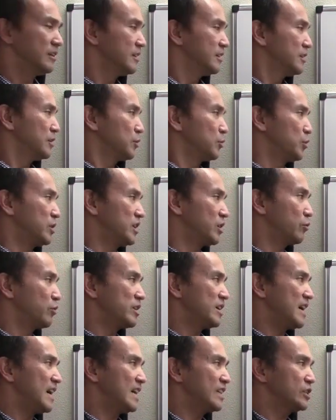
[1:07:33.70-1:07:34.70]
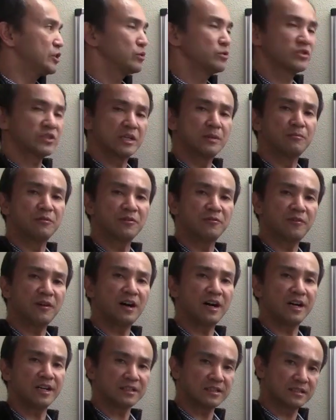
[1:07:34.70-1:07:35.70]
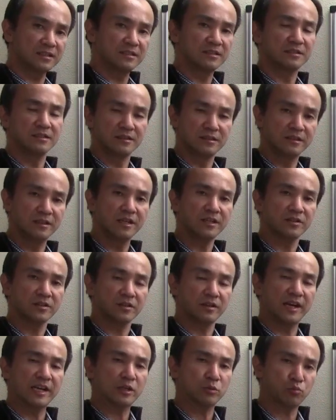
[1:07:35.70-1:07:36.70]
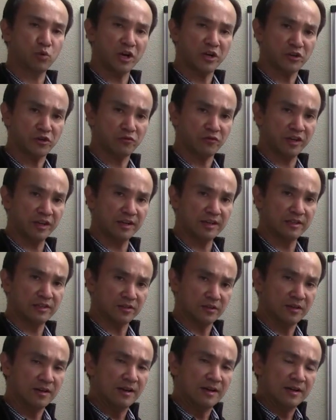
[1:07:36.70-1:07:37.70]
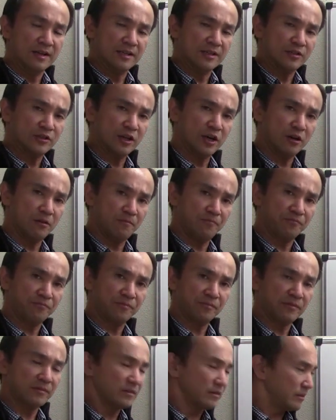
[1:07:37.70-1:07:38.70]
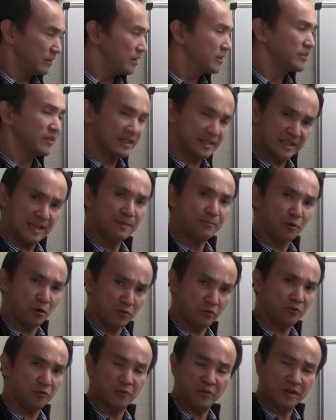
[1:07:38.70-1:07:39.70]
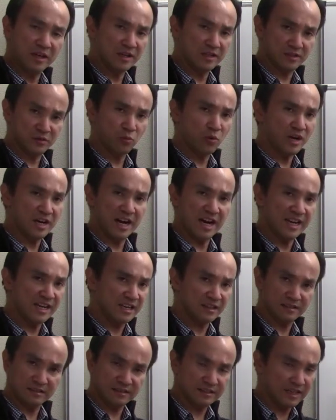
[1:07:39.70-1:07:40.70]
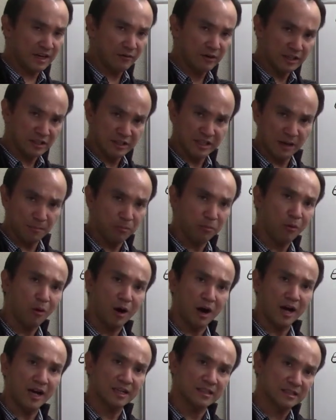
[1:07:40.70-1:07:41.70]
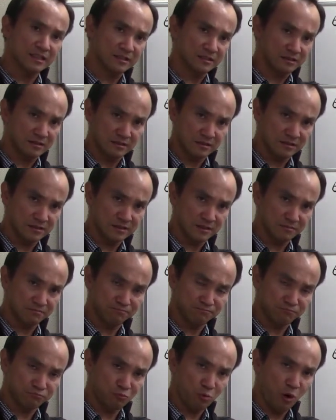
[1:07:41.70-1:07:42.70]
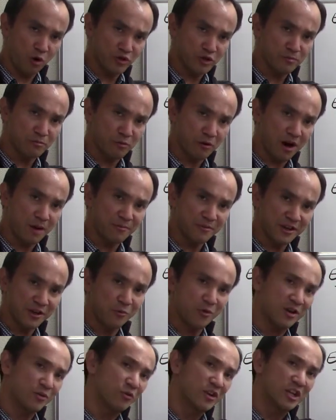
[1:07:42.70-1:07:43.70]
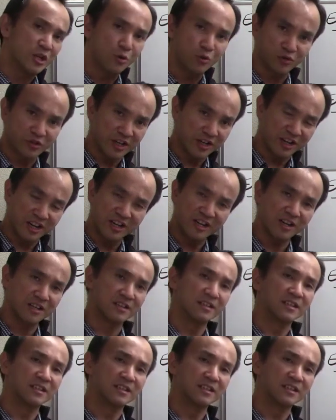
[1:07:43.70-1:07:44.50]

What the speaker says: where we're asked to simplify this expression right here. So this example is where I directly applied the quotient property where we used it in the